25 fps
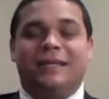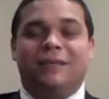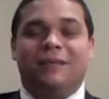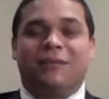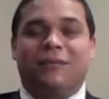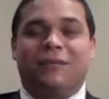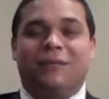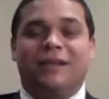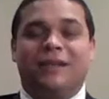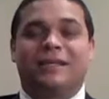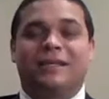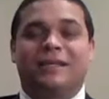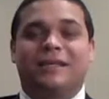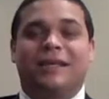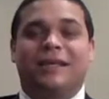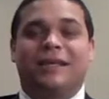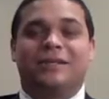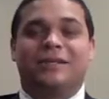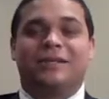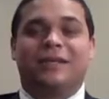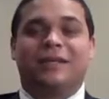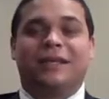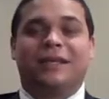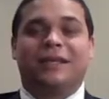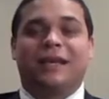
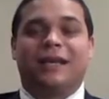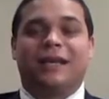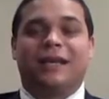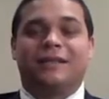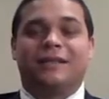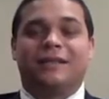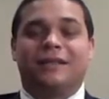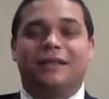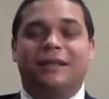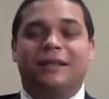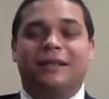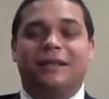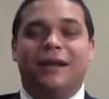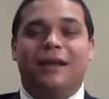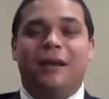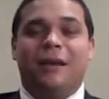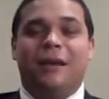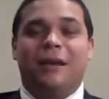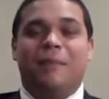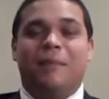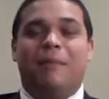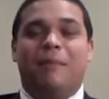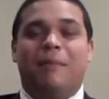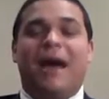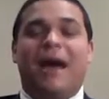presidential election
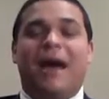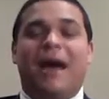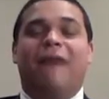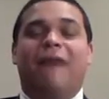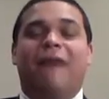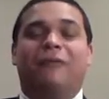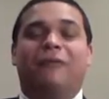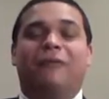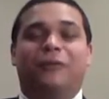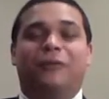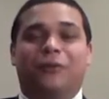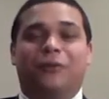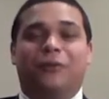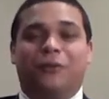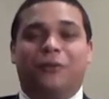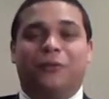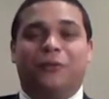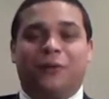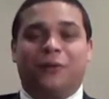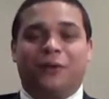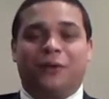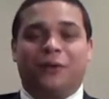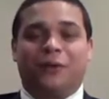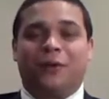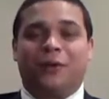baffled the
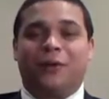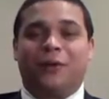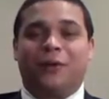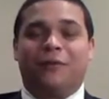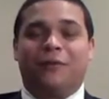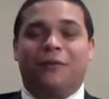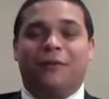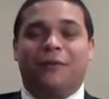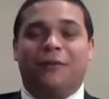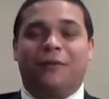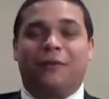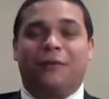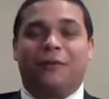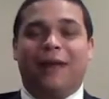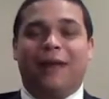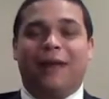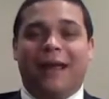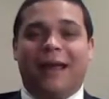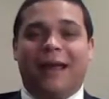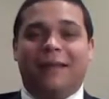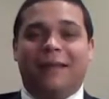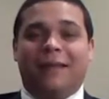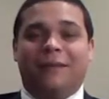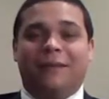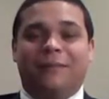world on November
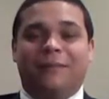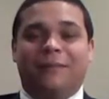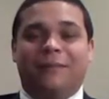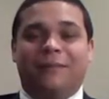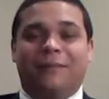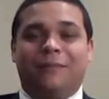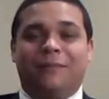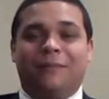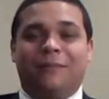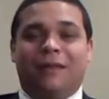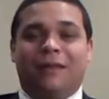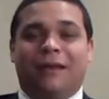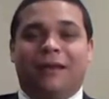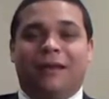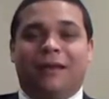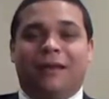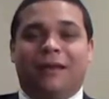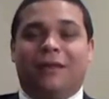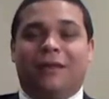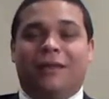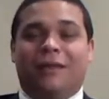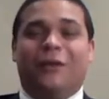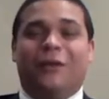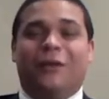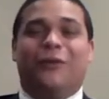8th.
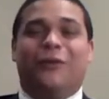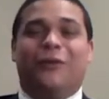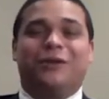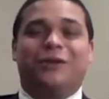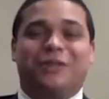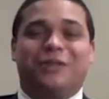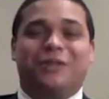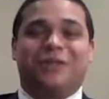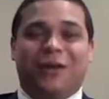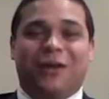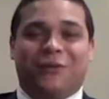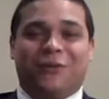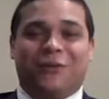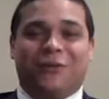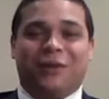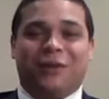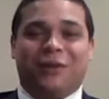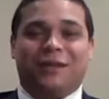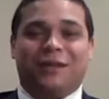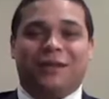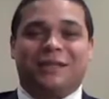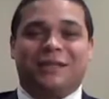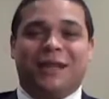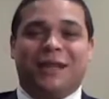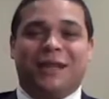The orange-haired
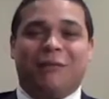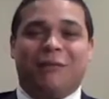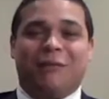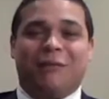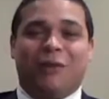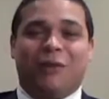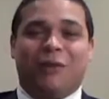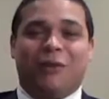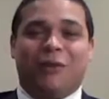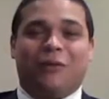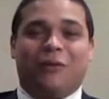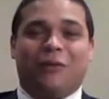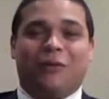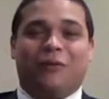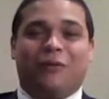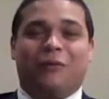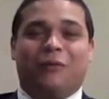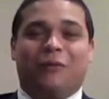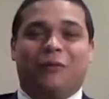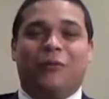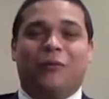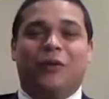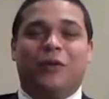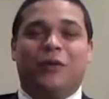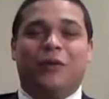real estate mogul
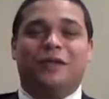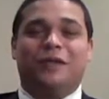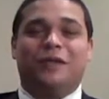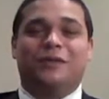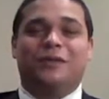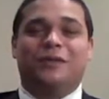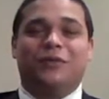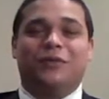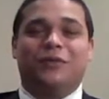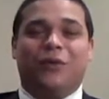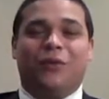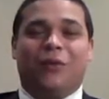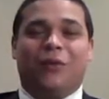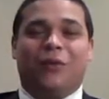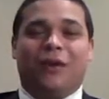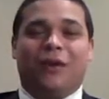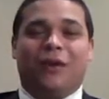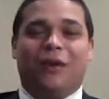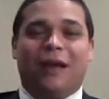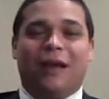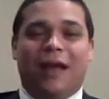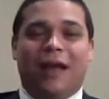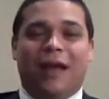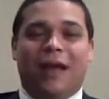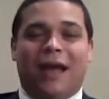from Queens, New
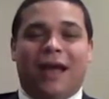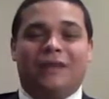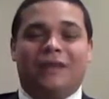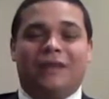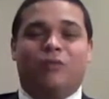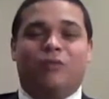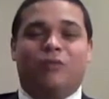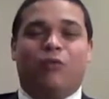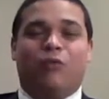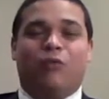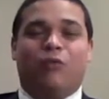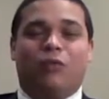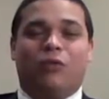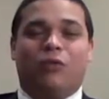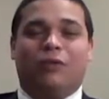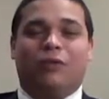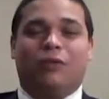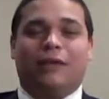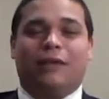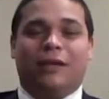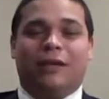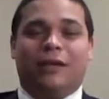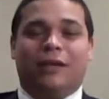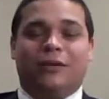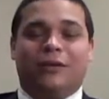York, has
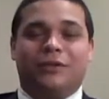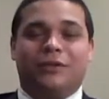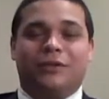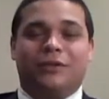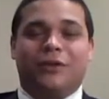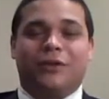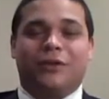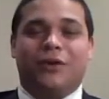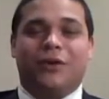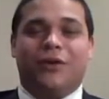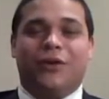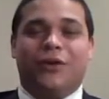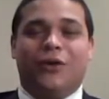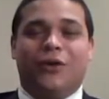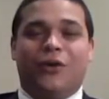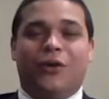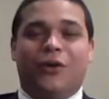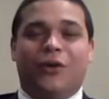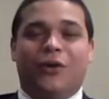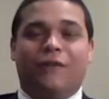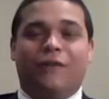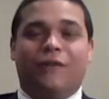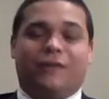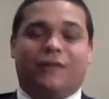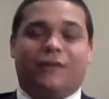world leaders
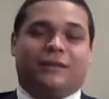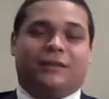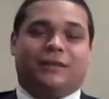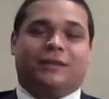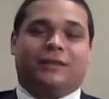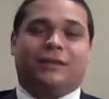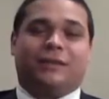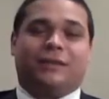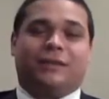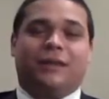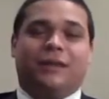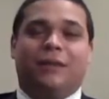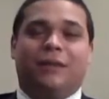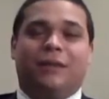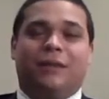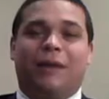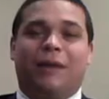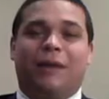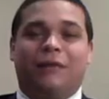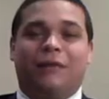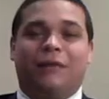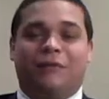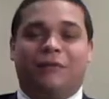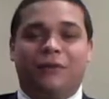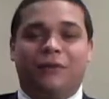nervous
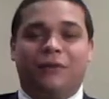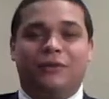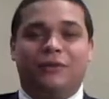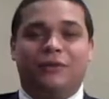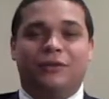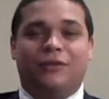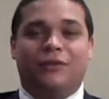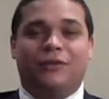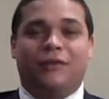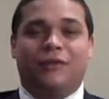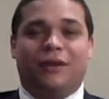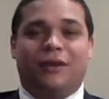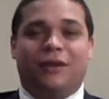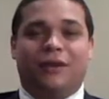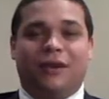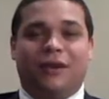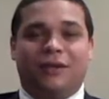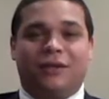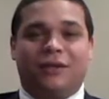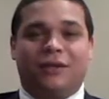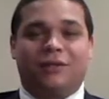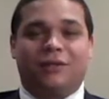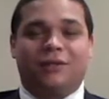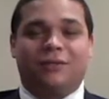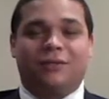about the future of their
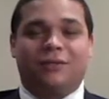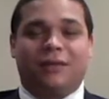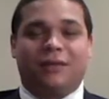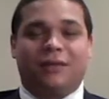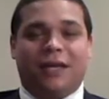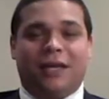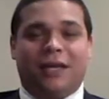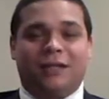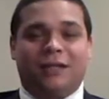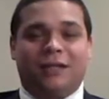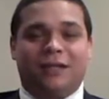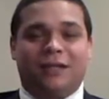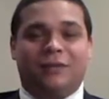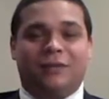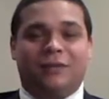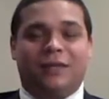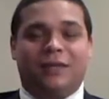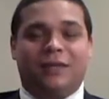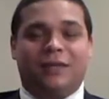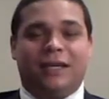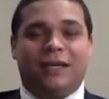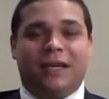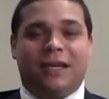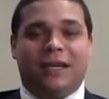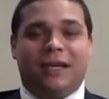country's relations
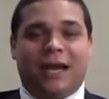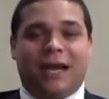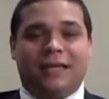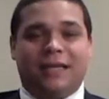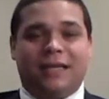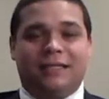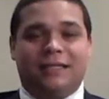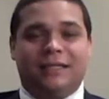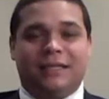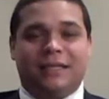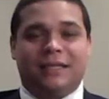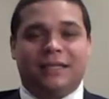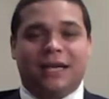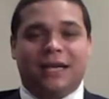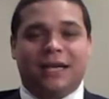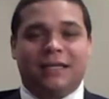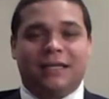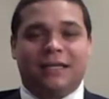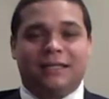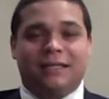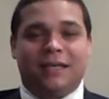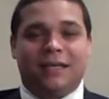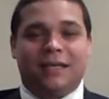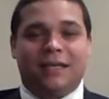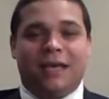with the United
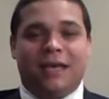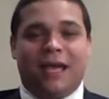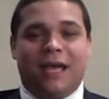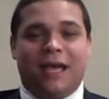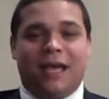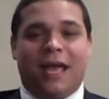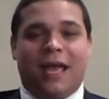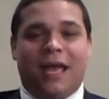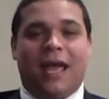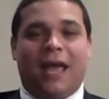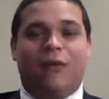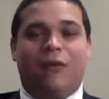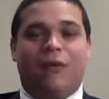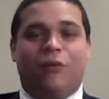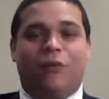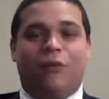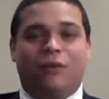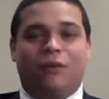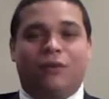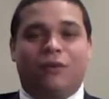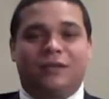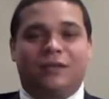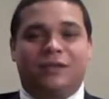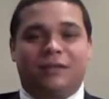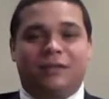States and
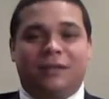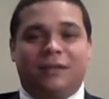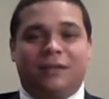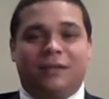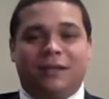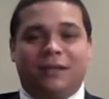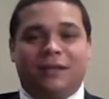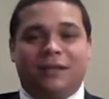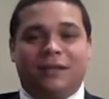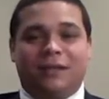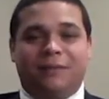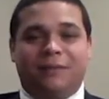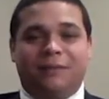world stability.